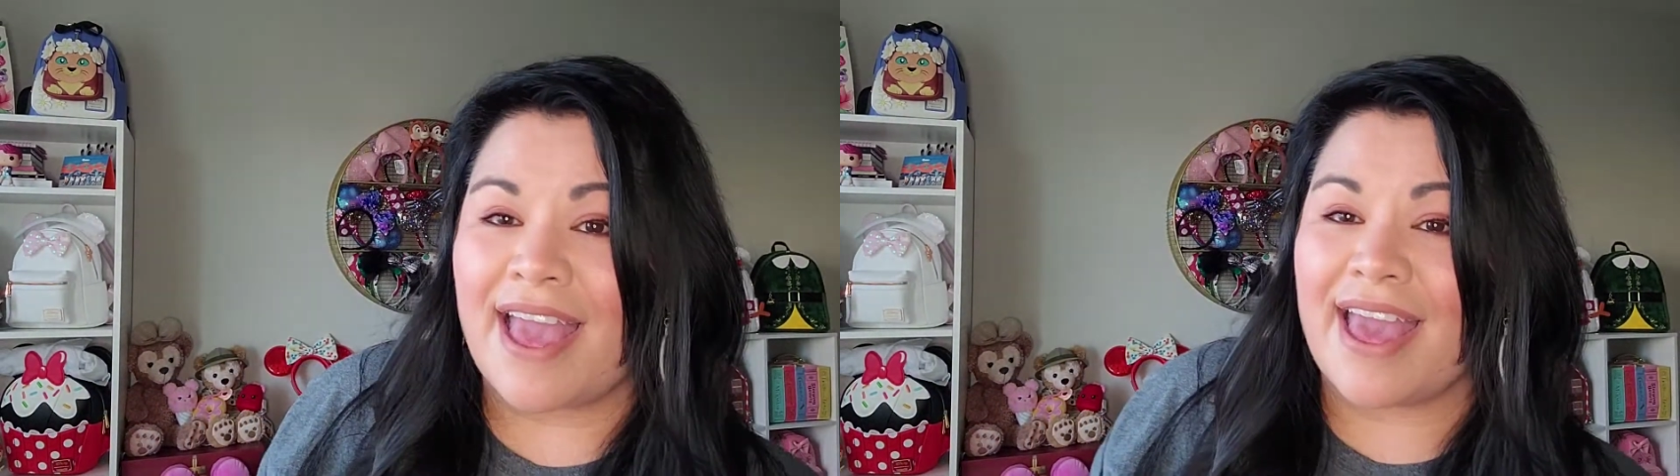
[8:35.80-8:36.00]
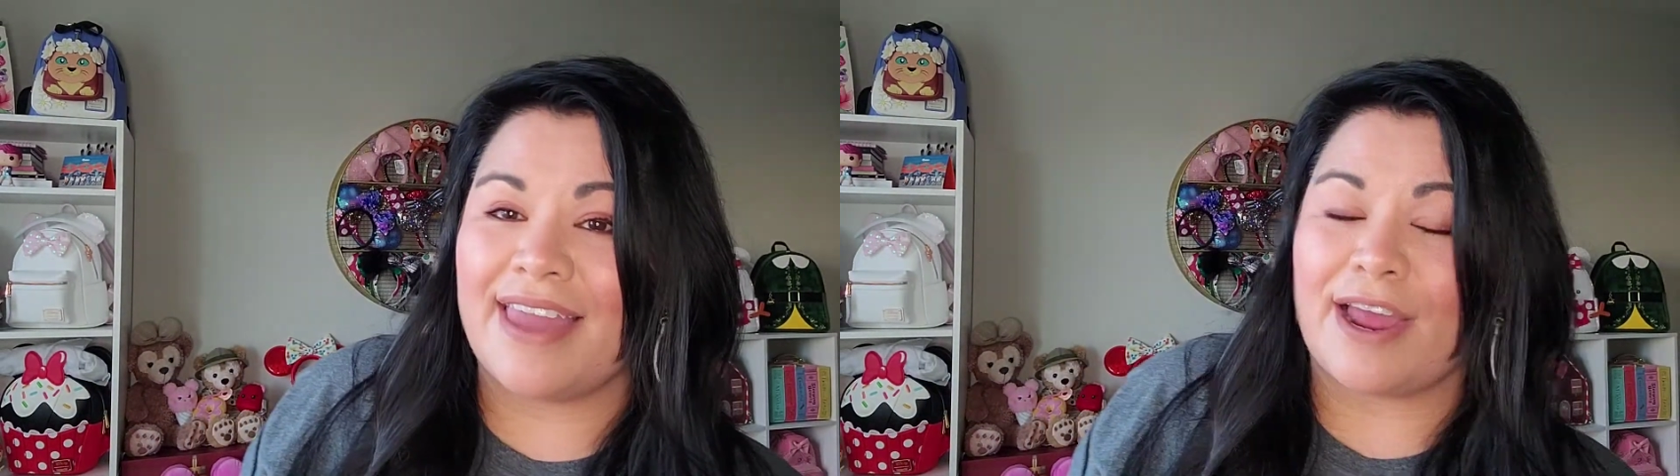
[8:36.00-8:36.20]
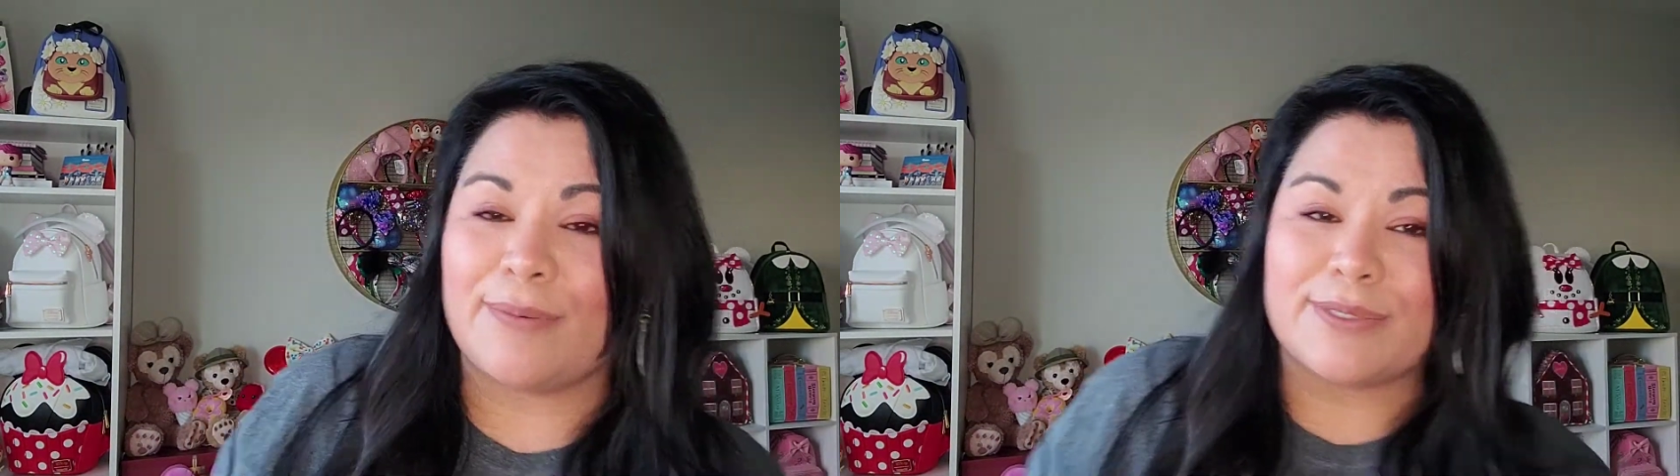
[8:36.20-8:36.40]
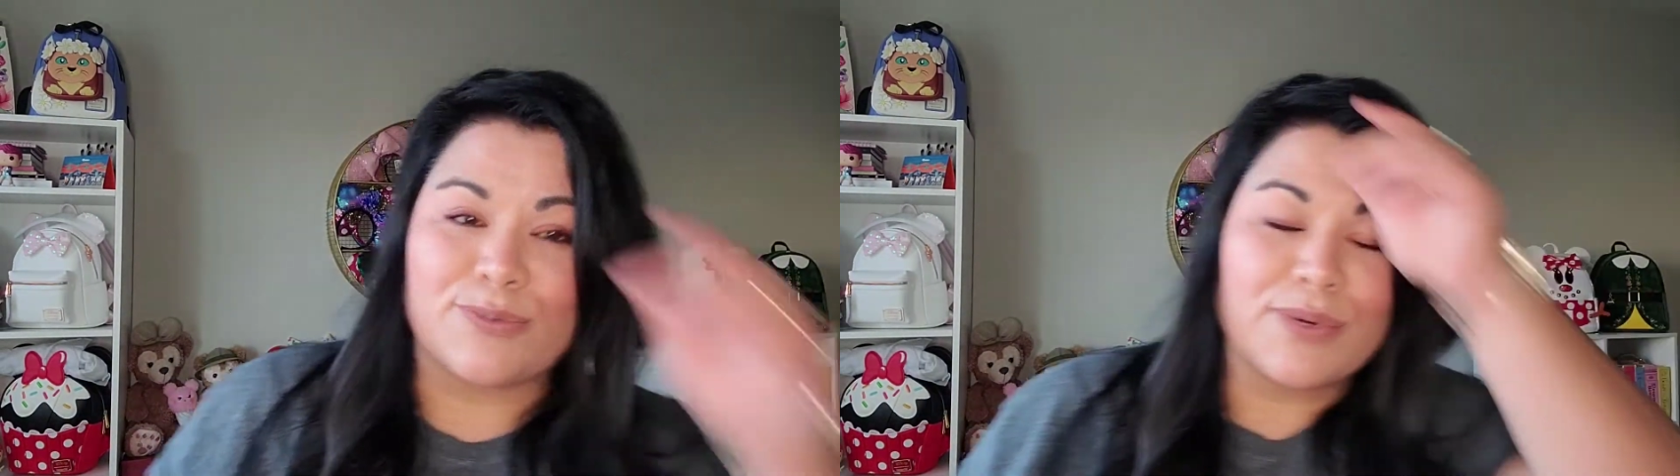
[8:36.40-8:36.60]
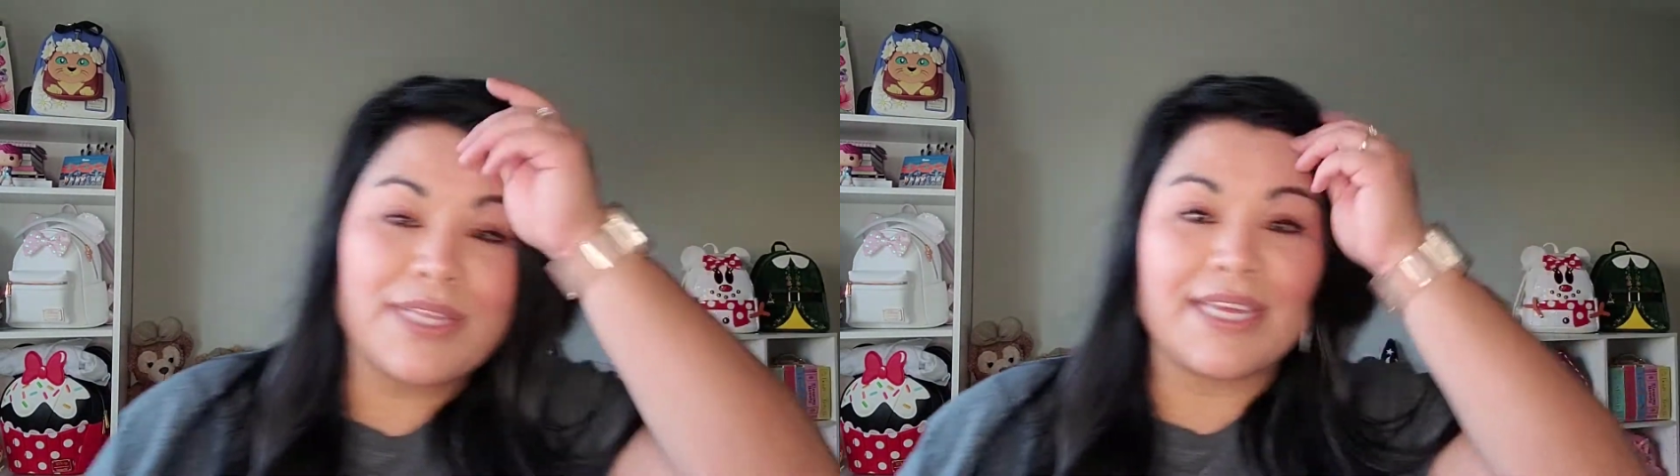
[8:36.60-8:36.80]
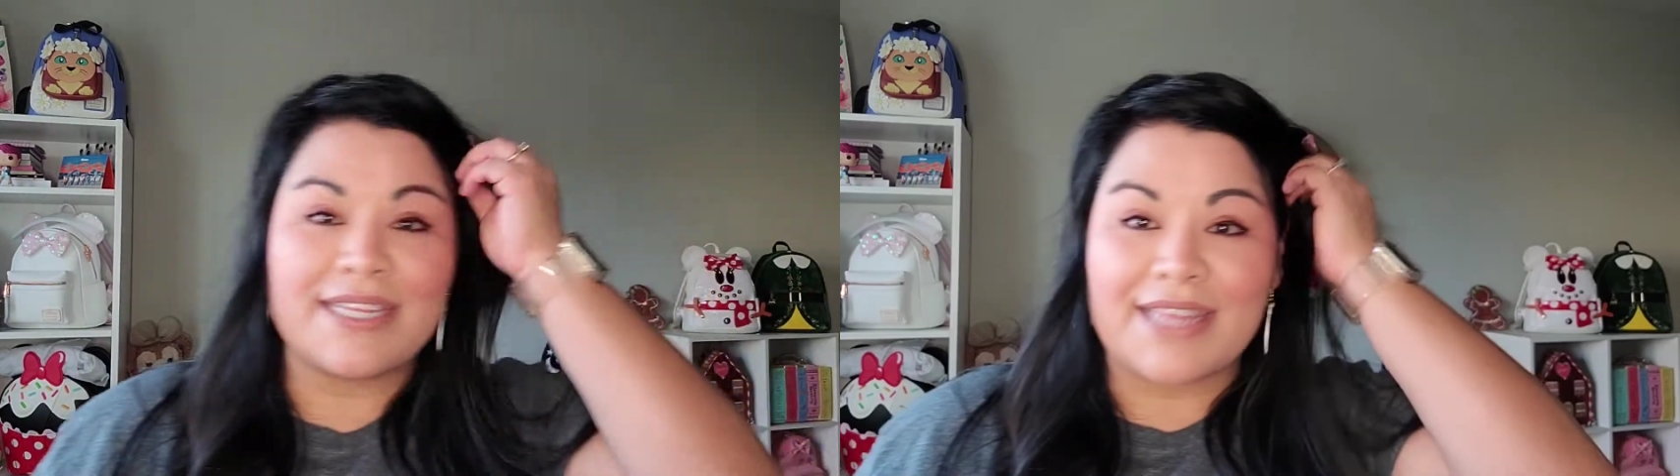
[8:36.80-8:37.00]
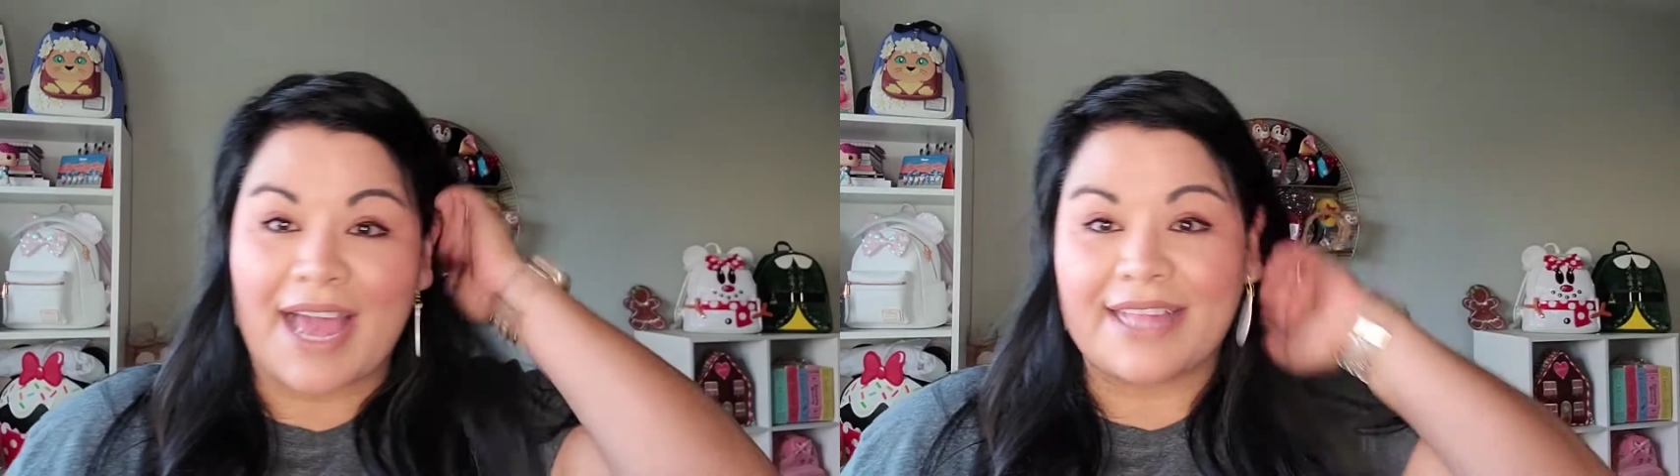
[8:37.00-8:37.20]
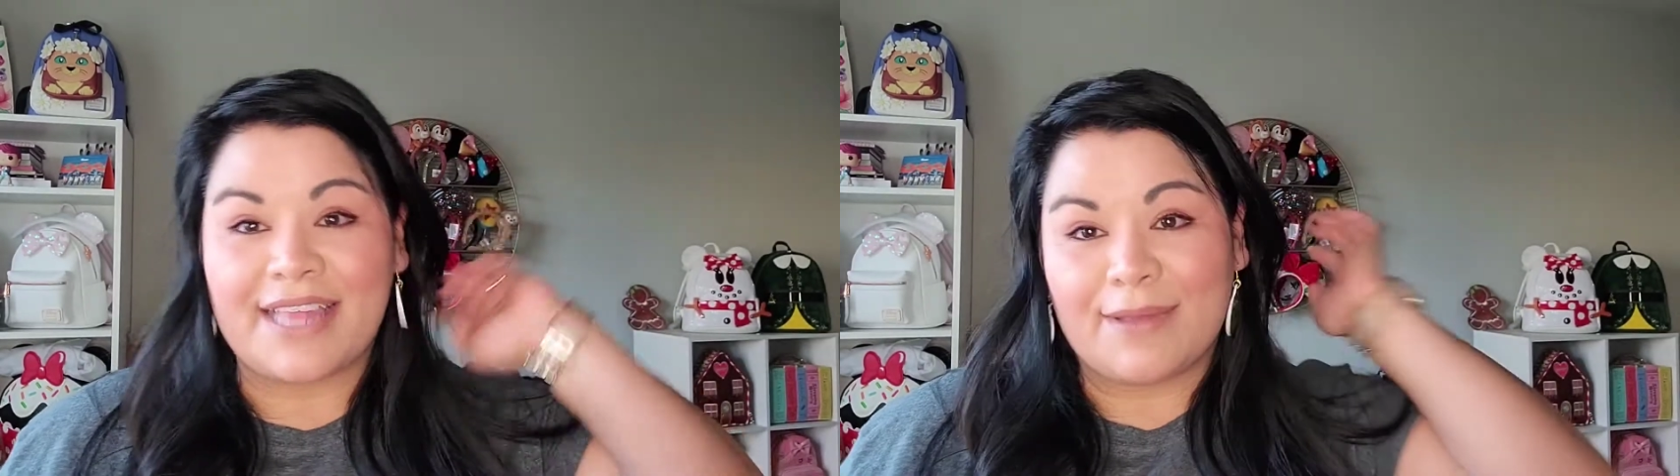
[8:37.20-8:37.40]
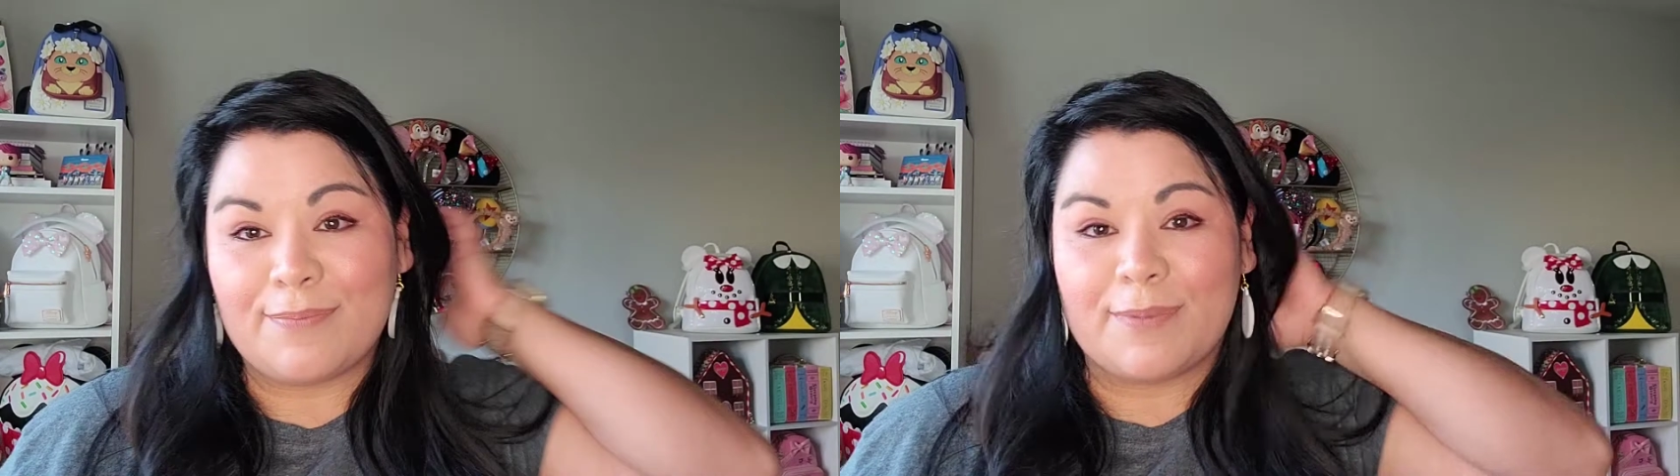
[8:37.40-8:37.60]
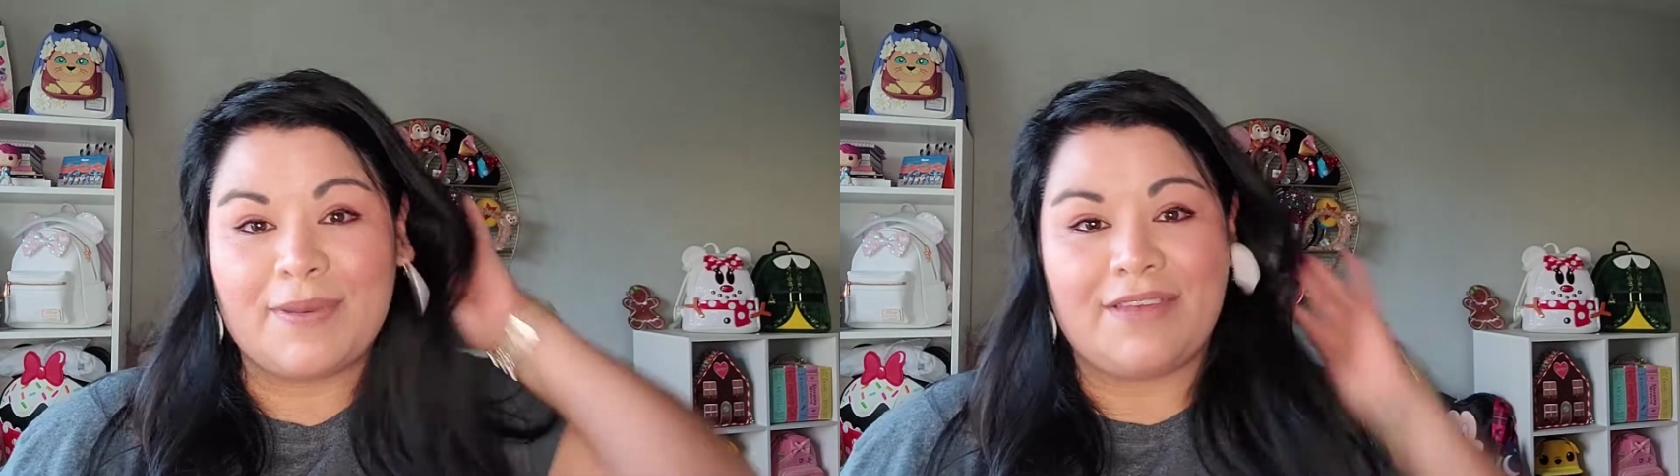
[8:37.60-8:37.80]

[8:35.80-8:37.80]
And I was really glad that Bibbidi